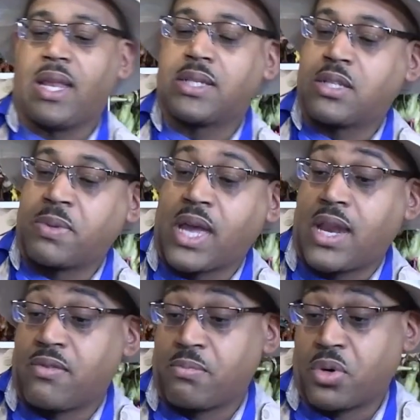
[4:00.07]
and this is something kind
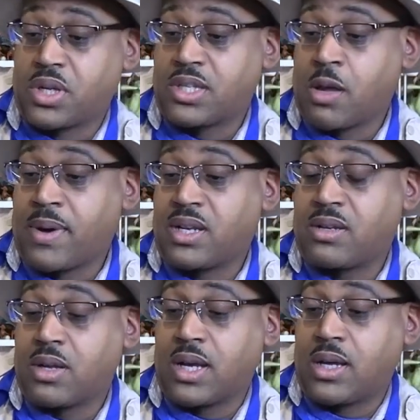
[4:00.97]
of important to tell
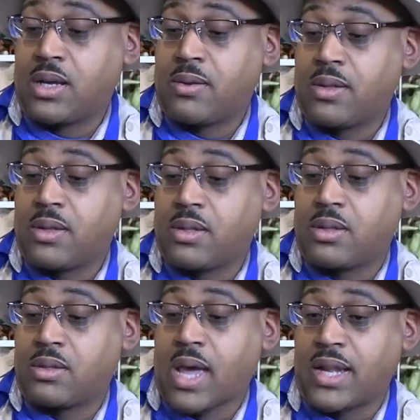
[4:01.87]
about
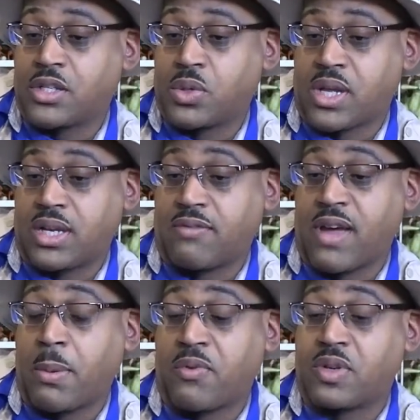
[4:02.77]
dinosaurs, how they
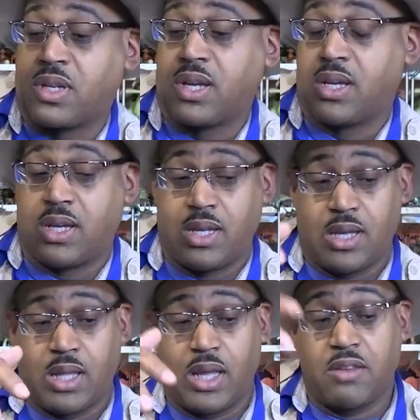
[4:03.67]
develop over,
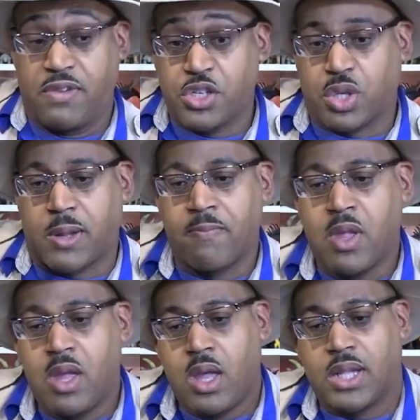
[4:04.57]
individually,
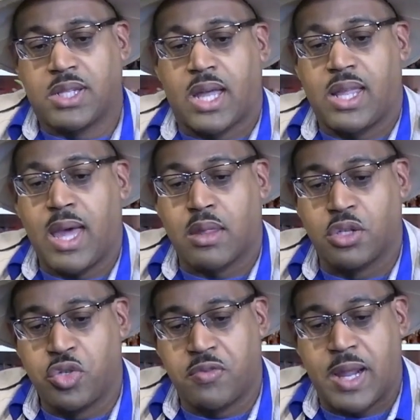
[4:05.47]
is that, yes, a
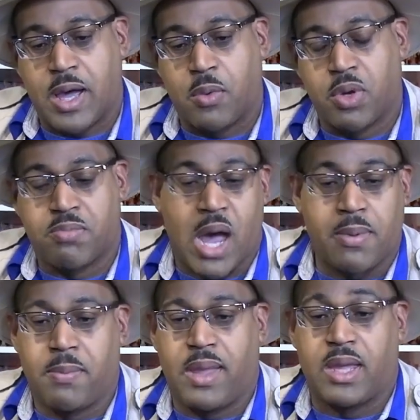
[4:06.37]
juvenile would
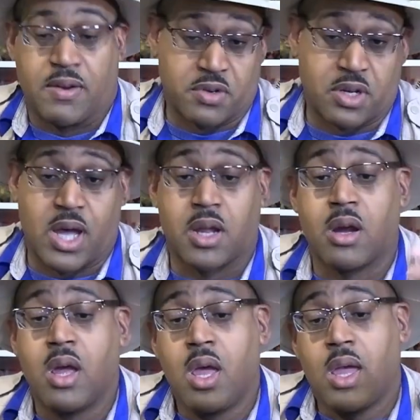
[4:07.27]
probably be a different
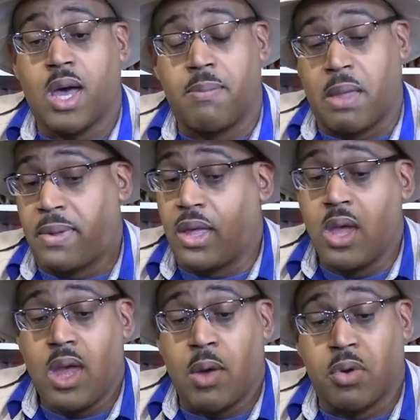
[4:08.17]
color, maybe
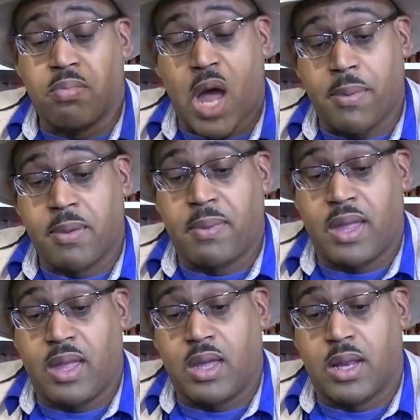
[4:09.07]
it would probably
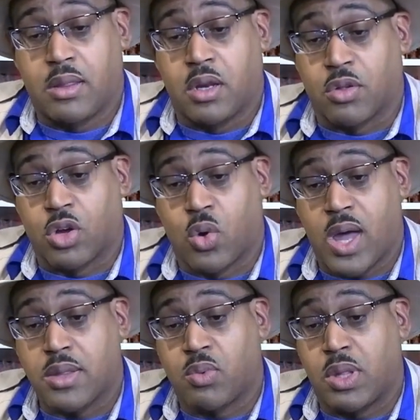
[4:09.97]
be, the
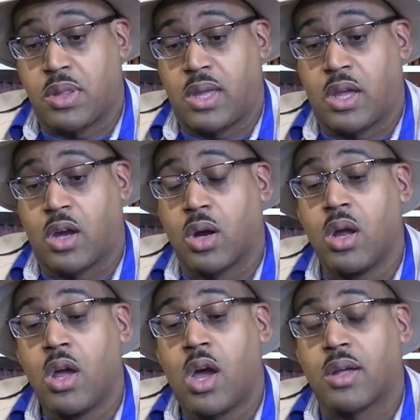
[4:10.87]
crest we see here
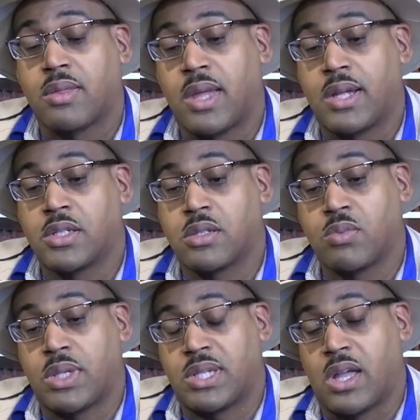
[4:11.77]
are things
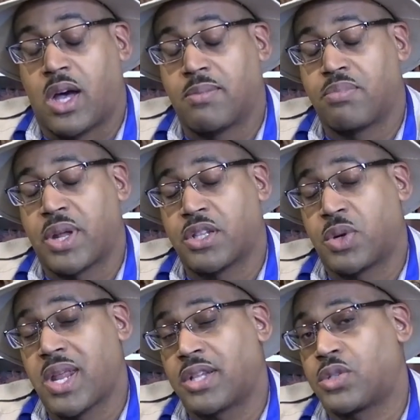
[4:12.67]
we see on
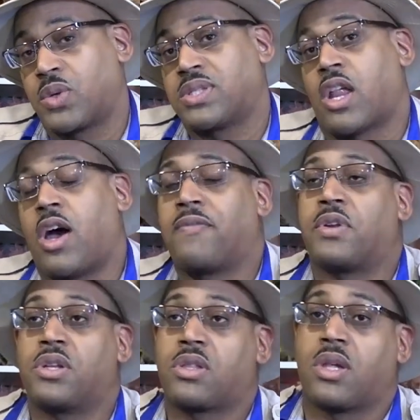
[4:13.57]
predatory dinosaurs that
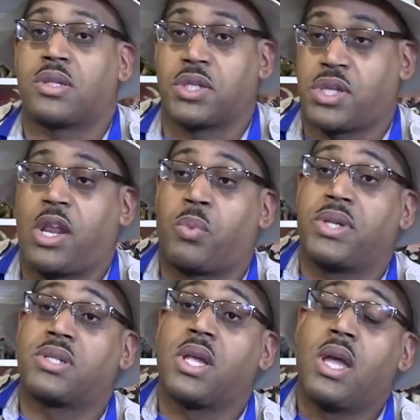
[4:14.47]
often associated
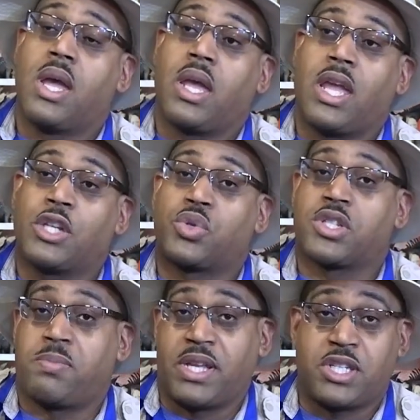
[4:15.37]
with
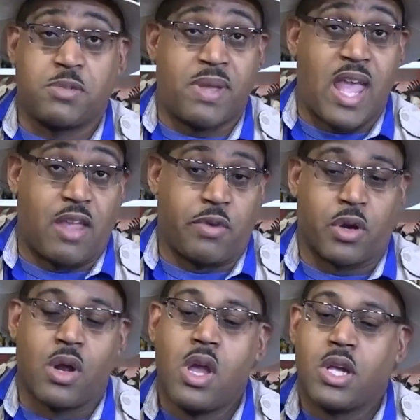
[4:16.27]
intraspecies behavior.
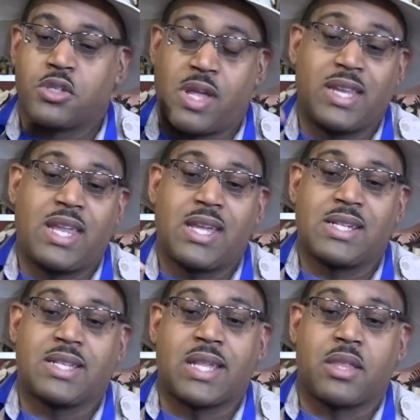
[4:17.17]
So the idea
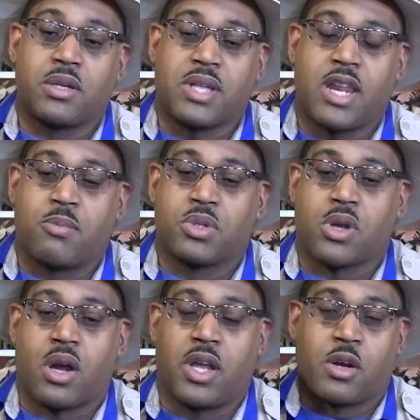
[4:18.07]
is that those animals
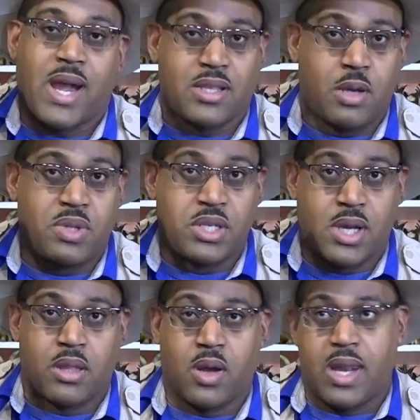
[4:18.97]
are interacting with each
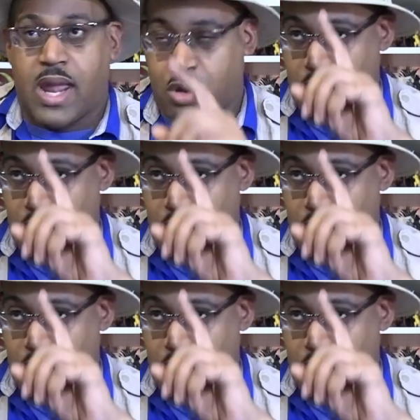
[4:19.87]
other, and that